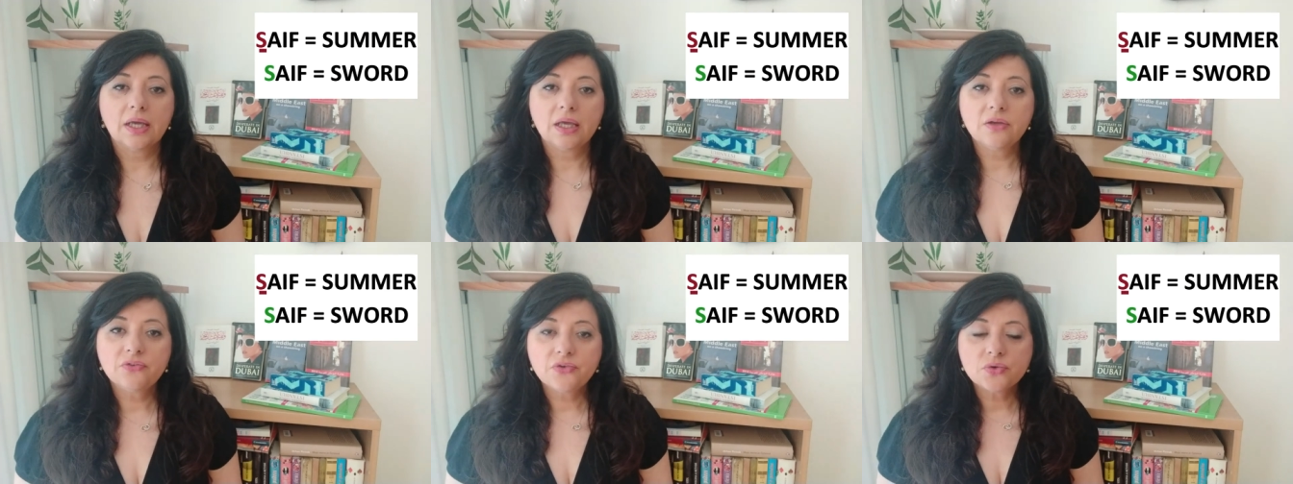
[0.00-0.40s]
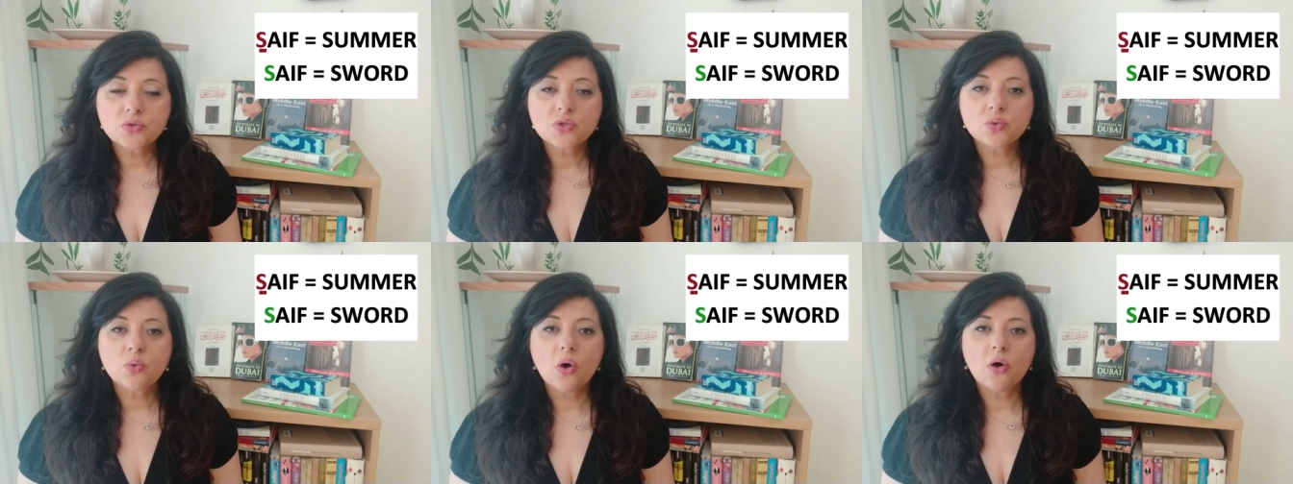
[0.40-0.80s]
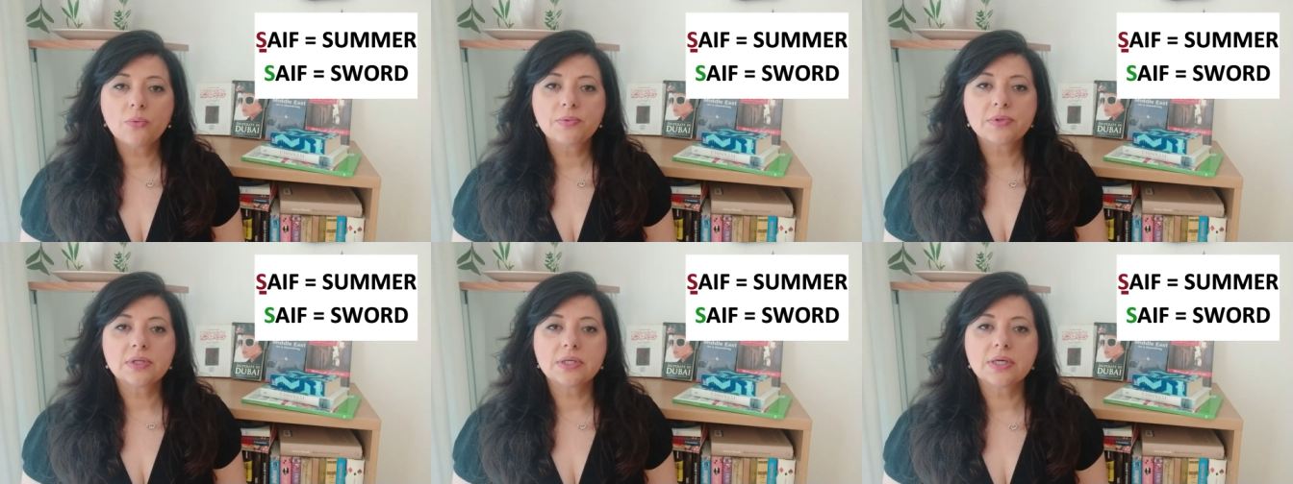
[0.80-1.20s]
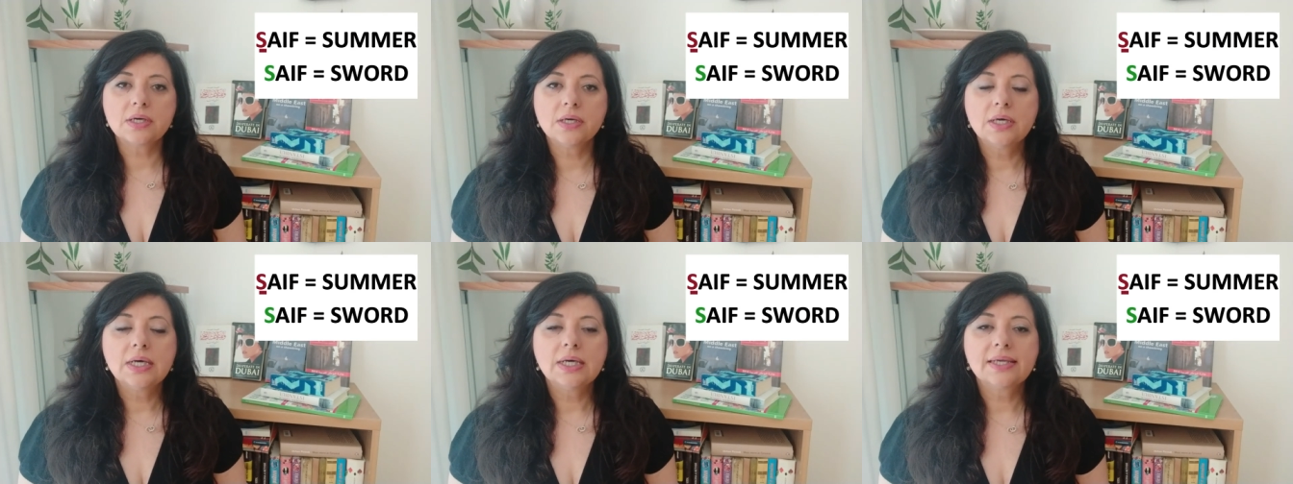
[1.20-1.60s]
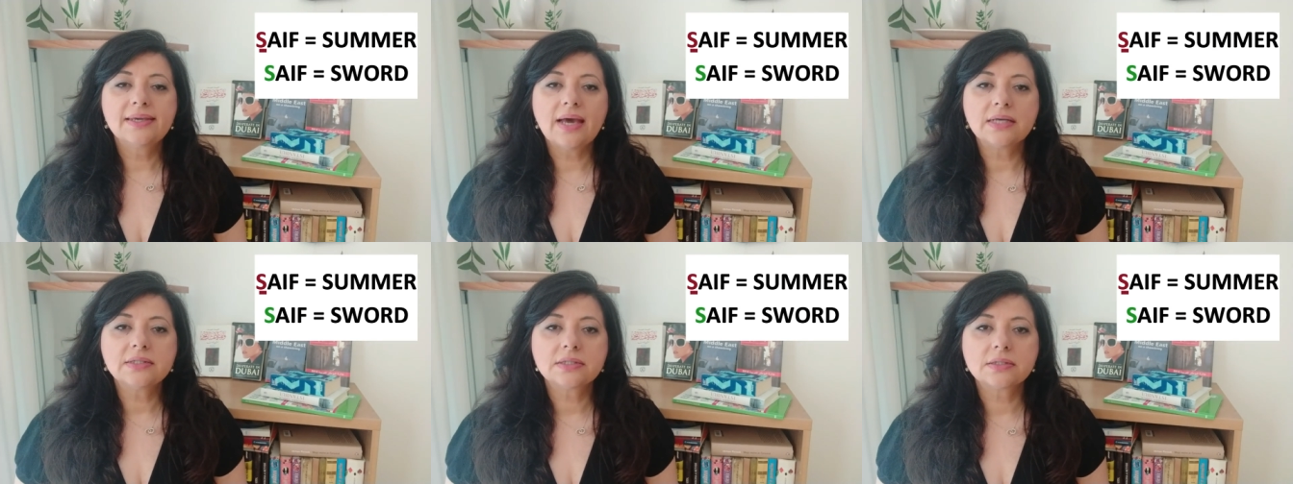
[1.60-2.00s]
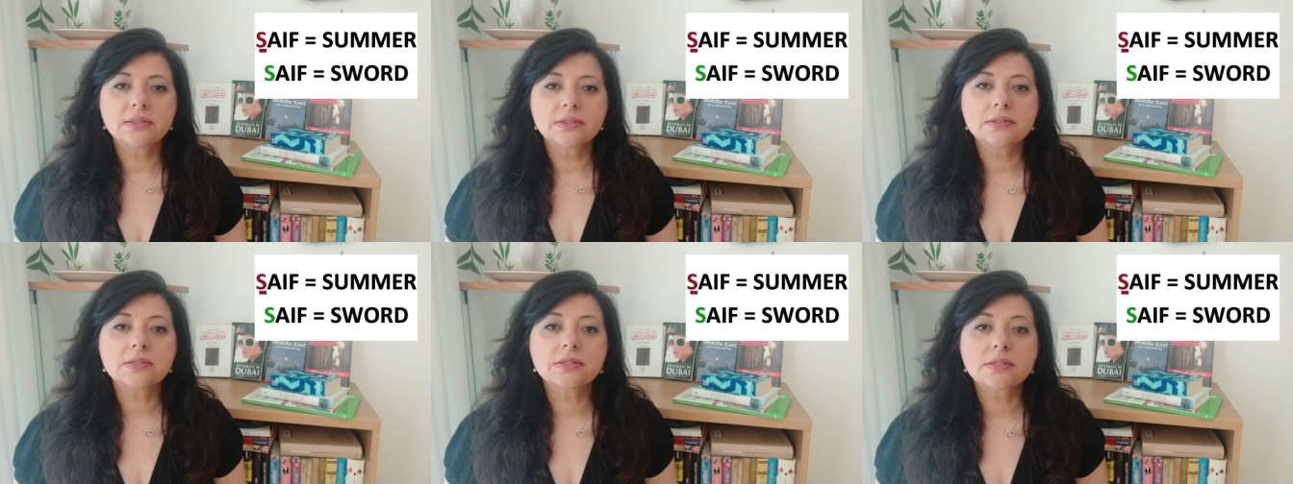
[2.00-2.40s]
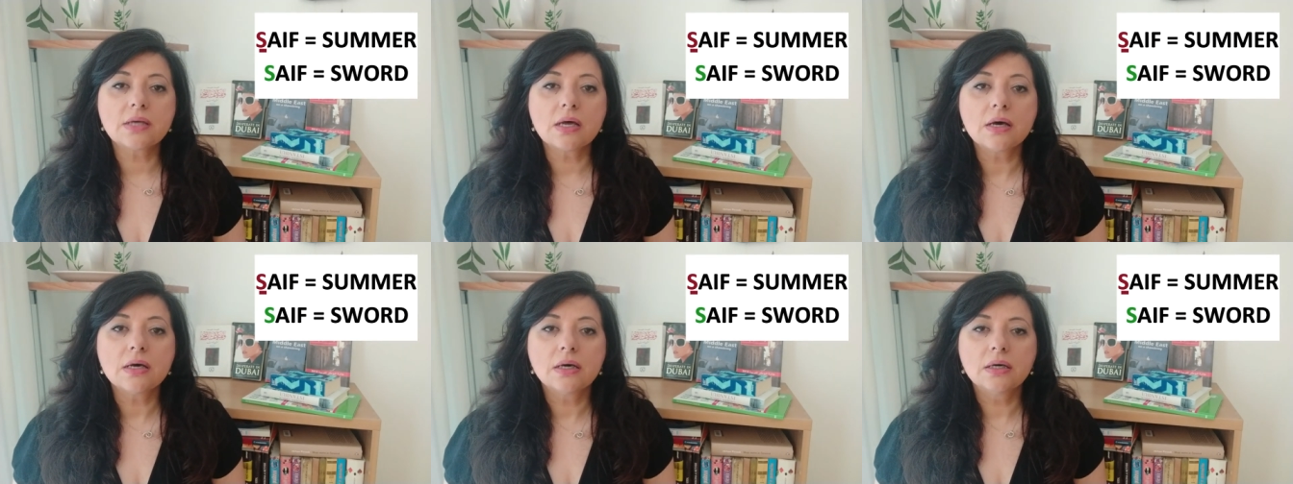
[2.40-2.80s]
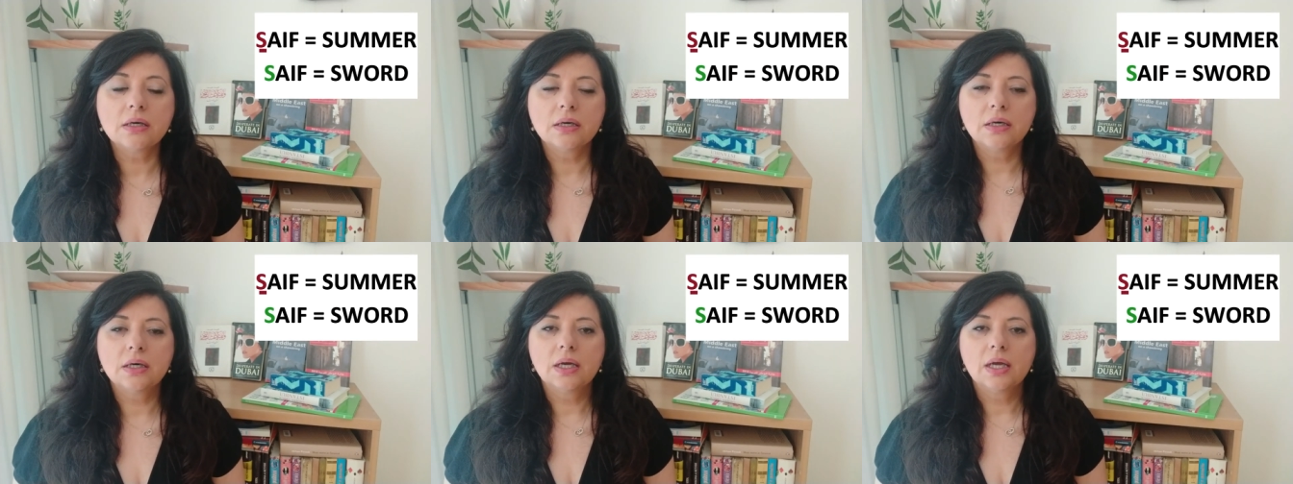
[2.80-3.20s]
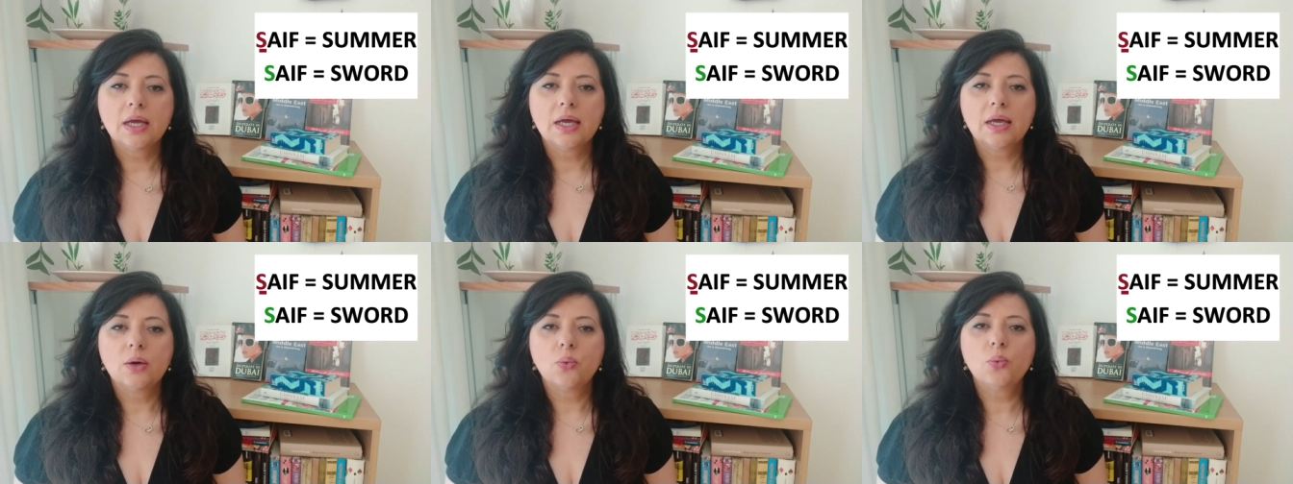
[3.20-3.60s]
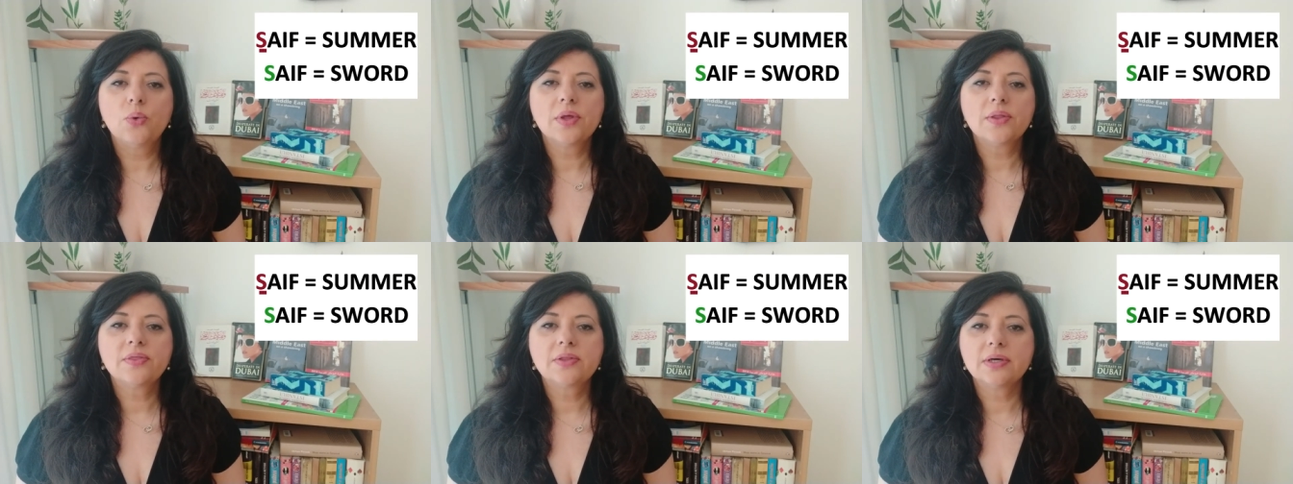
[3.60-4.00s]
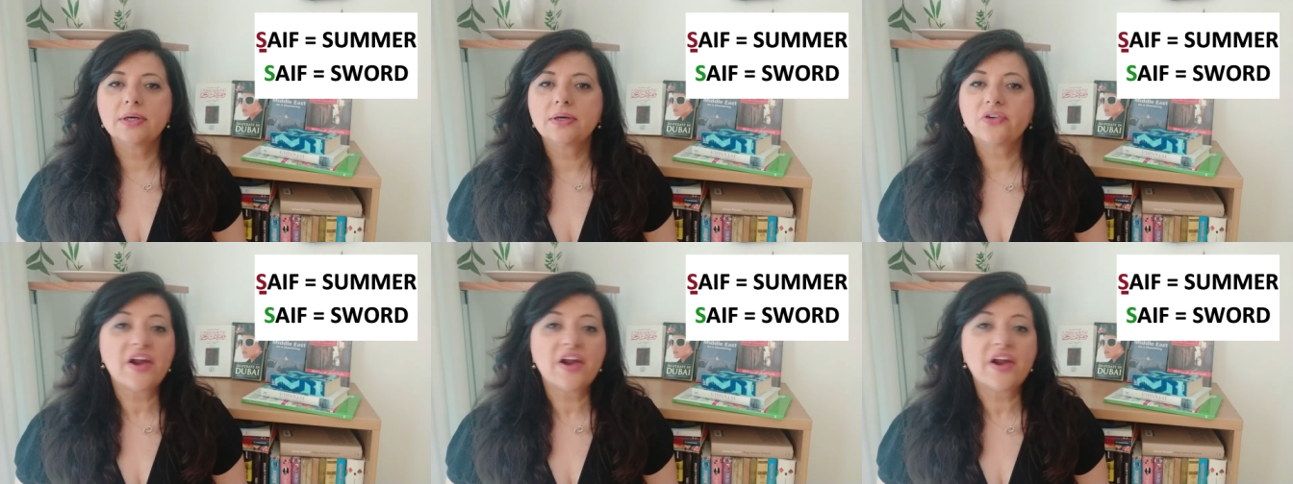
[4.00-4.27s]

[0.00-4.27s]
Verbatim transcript: if you swap the guttural sa with the